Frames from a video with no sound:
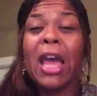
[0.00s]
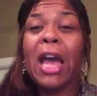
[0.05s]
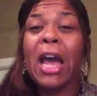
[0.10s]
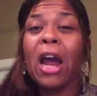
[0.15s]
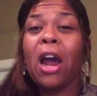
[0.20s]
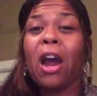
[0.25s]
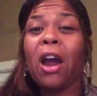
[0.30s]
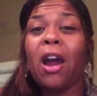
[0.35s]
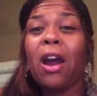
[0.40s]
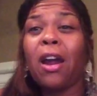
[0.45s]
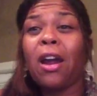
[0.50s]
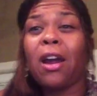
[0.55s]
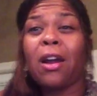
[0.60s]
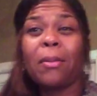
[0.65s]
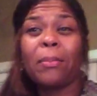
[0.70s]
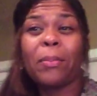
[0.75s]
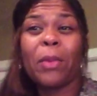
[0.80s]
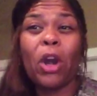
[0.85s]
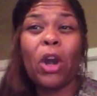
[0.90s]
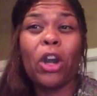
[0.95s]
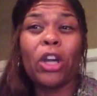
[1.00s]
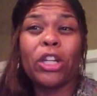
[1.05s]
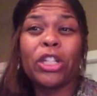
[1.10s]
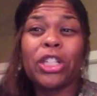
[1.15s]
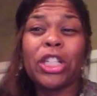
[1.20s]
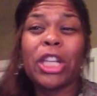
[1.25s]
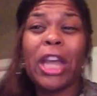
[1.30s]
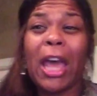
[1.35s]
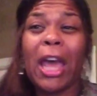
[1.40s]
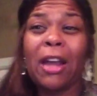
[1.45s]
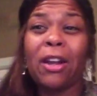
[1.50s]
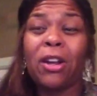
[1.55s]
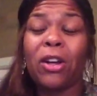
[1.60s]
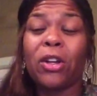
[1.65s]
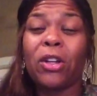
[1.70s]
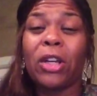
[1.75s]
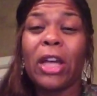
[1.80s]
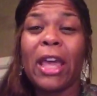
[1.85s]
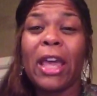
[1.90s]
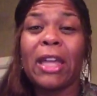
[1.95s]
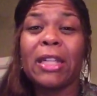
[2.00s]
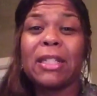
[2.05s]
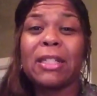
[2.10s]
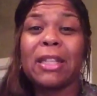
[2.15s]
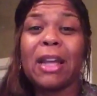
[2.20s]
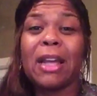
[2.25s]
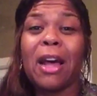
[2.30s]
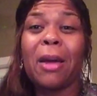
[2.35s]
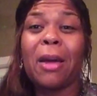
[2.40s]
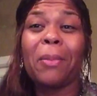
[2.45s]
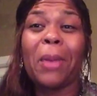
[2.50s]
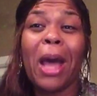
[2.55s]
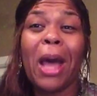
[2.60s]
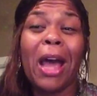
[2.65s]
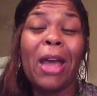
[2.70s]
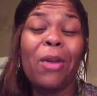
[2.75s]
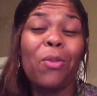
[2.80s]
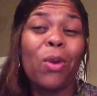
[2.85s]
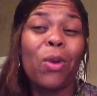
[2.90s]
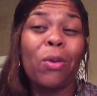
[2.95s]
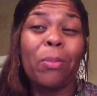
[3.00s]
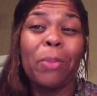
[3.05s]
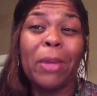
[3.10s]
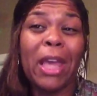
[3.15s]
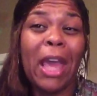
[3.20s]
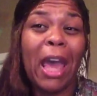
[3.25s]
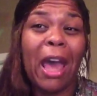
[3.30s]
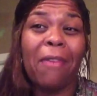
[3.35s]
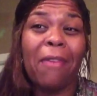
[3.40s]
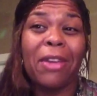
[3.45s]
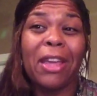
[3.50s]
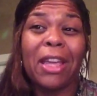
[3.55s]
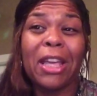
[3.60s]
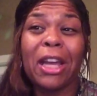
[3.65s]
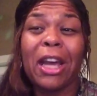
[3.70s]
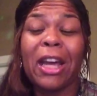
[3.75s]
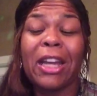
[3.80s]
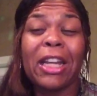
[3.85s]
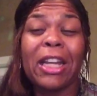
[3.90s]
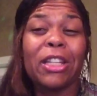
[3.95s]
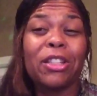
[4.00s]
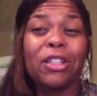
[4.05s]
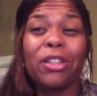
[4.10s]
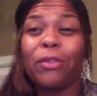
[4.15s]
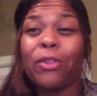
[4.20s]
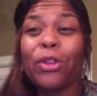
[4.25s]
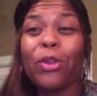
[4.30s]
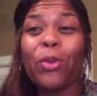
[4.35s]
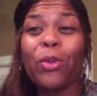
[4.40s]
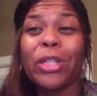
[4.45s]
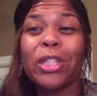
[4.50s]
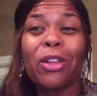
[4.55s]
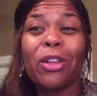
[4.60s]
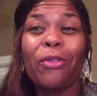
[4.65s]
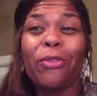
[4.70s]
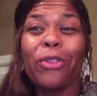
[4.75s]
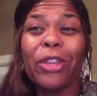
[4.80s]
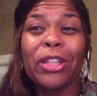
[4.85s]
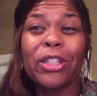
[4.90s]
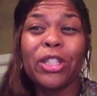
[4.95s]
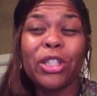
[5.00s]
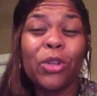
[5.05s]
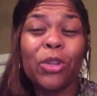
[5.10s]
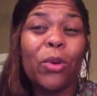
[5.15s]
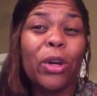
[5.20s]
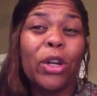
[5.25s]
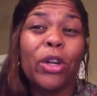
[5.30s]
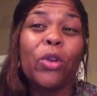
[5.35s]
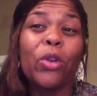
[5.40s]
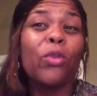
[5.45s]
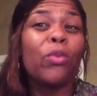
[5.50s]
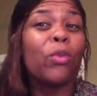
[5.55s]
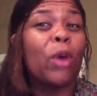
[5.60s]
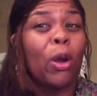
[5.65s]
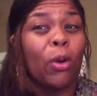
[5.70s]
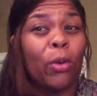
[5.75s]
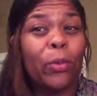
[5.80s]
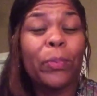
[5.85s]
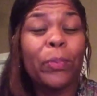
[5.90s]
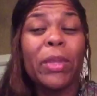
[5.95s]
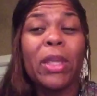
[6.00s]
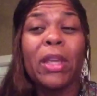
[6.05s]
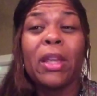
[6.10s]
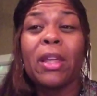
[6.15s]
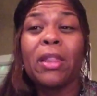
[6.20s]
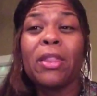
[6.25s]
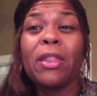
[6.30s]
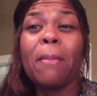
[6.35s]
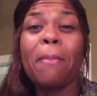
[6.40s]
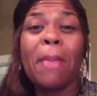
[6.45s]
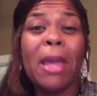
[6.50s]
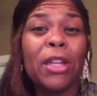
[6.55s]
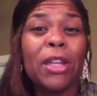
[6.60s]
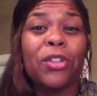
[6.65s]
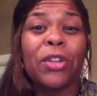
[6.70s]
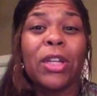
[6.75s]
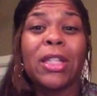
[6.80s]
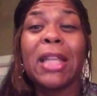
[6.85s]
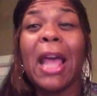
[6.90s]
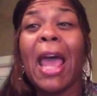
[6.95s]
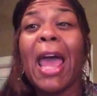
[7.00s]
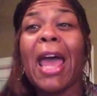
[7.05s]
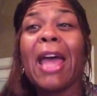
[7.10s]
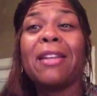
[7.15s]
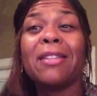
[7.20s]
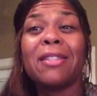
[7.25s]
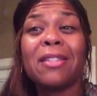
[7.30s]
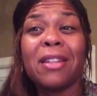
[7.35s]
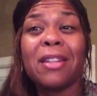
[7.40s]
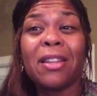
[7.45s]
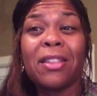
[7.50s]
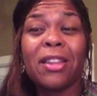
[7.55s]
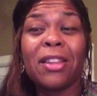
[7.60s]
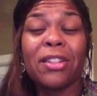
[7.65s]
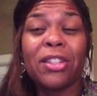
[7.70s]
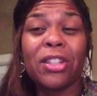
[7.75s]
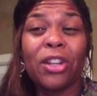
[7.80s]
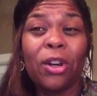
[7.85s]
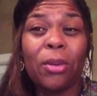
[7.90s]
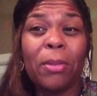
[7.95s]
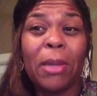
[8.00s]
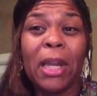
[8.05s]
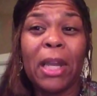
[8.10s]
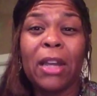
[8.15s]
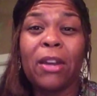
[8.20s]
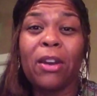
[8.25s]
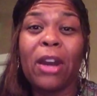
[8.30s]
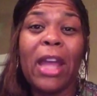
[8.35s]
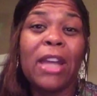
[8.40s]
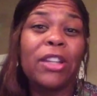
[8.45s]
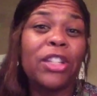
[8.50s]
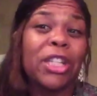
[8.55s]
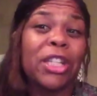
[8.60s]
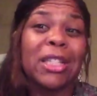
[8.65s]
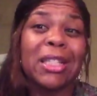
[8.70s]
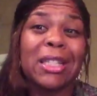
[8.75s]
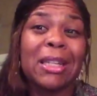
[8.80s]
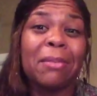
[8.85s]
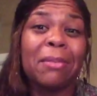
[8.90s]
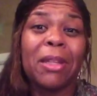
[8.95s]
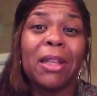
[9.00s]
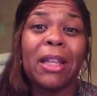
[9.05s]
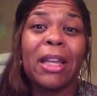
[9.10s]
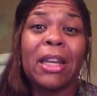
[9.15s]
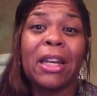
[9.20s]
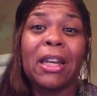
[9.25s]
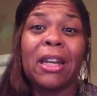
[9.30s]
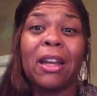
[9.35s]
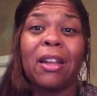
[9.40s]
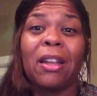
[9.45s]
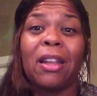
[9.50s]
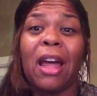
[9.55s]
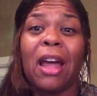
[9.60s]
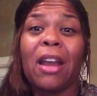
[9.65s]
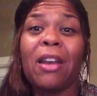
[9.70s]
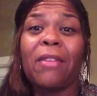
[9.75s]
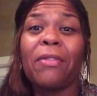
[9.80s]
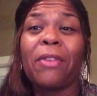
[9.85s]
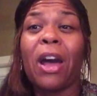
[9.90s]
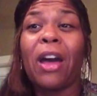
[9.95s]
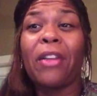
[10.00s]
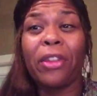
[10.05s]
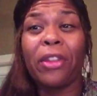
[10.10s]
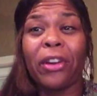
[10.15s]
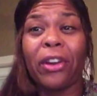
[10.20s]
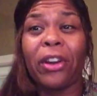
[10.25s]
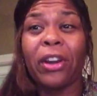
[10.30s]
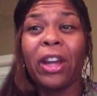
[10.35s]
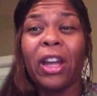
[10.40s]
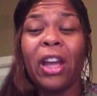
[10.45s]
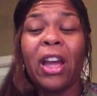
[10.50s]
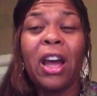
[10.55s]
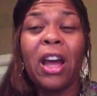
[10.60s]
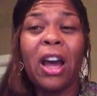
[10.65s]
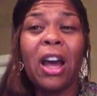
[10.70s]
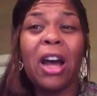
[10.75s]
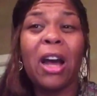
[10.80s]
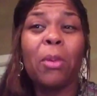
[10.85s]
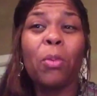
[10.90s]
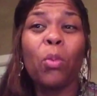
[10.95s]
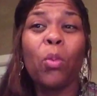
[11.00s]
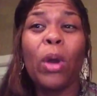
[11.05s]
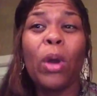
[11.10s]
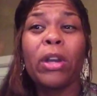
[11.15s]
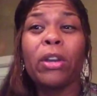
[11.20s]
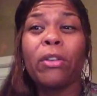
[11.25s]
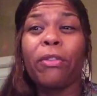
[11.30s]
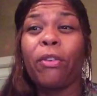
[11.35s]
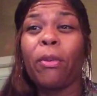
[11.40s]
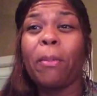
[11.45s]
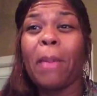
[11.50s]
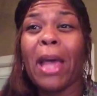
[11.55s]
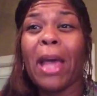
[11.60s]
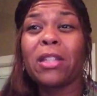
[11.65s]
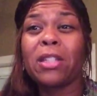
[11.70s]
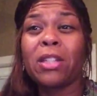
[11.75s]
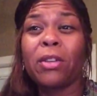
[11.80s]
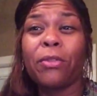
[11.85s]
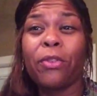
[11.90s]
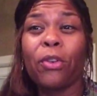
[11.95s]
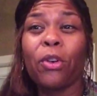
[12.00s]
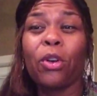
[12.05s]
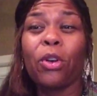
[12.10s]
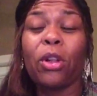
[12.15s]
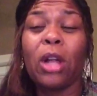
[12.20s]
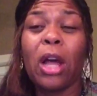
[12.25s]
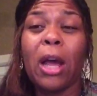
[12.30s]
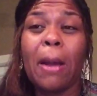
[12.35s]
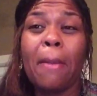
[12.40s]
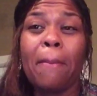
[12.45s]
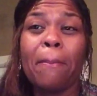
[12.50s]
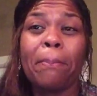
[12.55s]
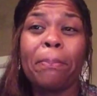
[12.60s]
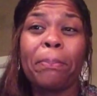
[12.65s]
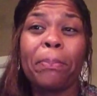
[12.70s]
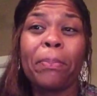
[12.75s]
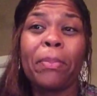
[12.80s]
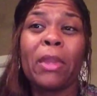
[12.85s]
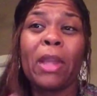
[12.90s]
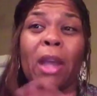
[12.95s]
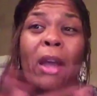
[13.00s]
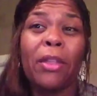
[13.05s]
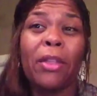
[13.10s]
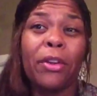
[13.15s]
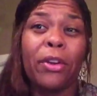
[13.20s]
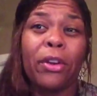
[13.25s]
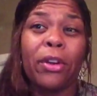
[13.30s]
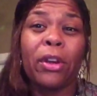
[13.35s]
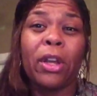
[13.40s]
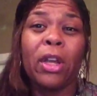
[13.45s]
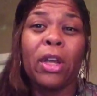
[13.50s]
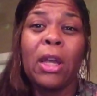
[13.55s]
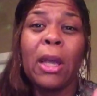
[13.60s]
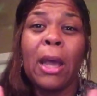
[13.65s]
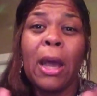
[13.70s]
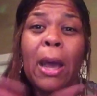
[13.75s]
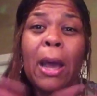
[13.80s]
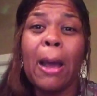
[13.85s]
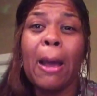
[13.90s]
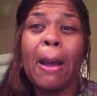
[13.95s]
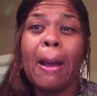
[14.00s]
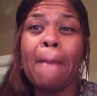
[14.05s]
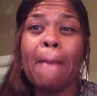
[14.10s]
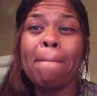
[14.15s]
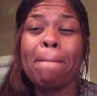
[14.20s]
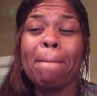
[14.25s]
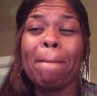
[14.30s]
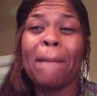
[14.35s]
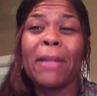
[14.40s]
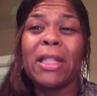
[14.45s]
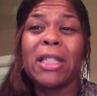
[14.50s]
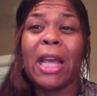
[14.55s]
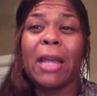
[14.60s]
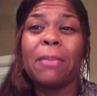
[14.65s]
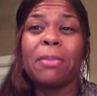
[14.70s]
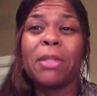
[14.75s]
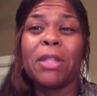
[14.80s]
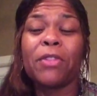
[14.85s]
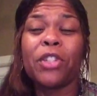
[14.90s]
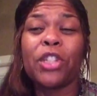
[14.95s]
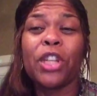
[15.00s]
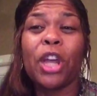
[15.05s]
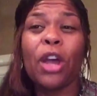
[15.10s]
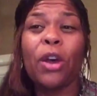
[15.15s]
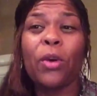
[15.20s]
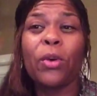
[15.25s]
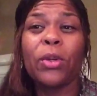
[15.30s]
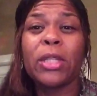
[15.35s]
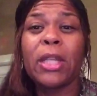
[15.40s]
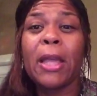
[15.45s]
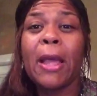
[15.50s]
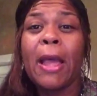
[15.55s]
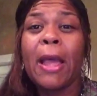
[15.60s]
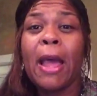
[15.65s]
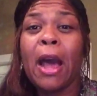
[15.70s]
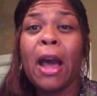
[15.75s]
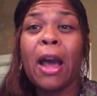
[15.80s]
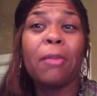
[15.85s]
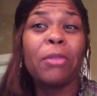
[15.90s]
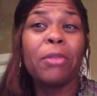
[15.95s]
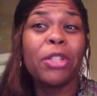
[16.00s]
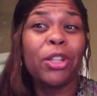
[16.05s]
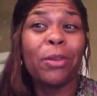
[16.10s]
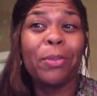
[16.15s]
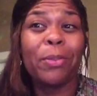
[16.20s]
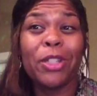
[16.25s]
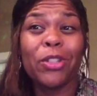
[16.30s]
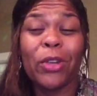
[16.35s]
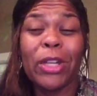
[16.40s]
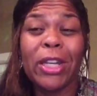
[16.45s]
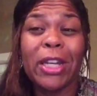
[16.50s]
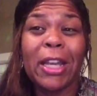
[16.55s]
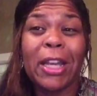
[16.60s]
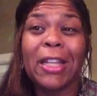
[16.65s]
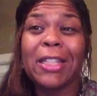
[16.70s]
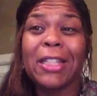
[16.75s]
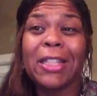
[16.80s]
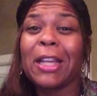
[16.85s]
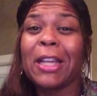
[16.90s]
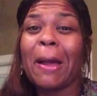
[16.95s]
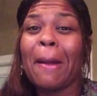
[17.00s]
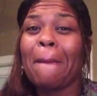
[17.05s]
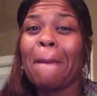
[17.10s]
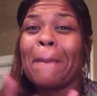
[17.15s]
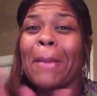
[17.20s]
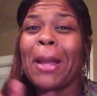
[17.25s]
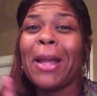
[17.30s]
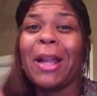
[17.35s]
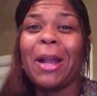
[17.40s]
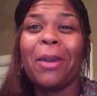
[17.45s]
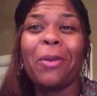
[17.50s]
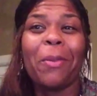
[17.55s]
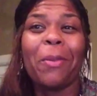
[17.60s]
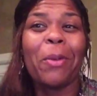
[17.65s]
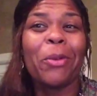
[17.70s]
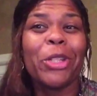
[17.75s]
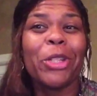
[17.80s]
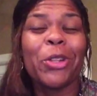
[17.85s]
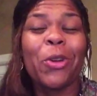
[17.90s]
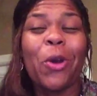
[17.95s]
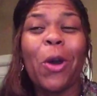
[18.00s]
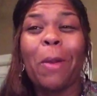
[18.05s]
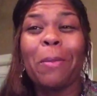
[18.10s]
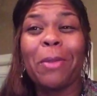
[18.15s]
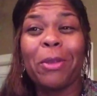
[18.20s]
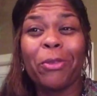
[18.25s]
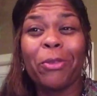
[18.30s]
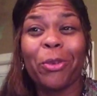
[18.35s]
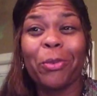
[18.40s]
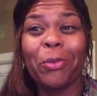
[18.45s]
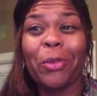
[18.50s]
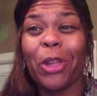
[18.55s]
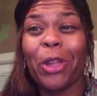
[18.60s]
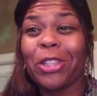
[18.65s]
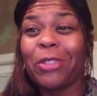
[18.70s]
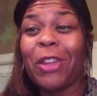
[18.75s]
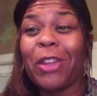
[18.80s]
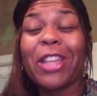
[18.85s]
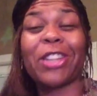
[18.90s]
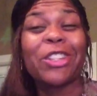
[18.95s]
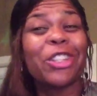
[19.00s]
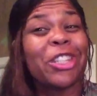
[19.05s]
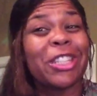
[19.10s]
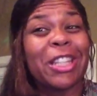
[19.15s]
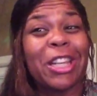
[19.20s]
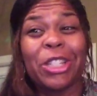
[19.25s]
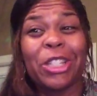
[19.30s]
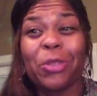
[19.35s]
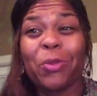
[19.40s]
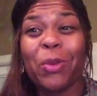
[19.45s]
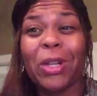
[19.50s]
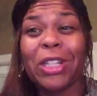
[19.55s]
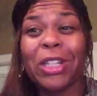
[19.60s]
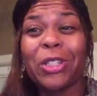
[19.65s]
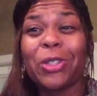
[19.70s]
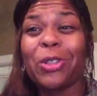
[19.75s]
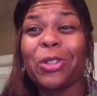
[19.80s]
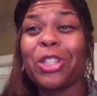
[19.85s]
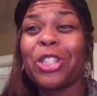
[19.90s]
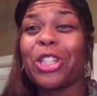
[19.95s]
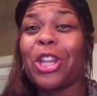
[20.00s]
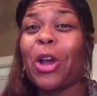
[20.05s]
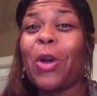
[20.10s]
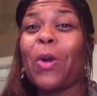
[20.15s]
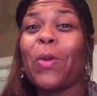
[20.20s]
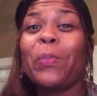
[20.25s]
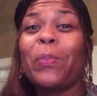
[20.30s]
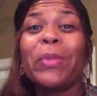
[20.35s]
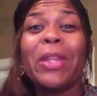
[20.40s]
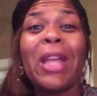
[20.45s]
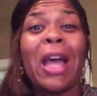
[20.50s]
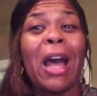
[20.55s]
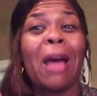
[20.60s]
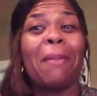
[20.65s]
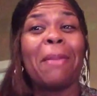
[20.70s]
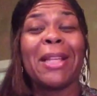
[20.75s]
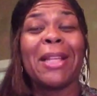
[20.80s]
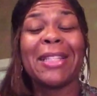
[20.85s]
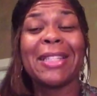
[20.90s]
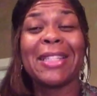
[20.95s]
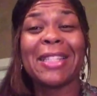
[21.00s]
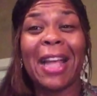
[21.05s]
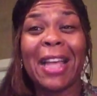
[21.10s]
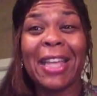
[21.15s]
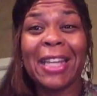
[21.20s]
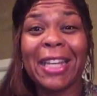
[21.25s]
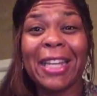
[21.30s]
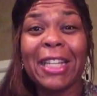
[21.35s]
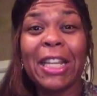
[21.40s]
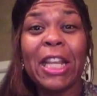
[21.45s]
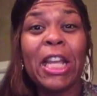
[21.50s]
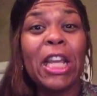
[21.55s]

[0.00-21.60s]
our channel. And I will be having an interview with Sophia Stewart, who wrote the Matrix and the Terminator, and she stimulated a lot of other wonderful, masterful other types of shows. She'll be joining us. I remember she called me from Las Vegas. She said she wanted to do the show. I'm excited.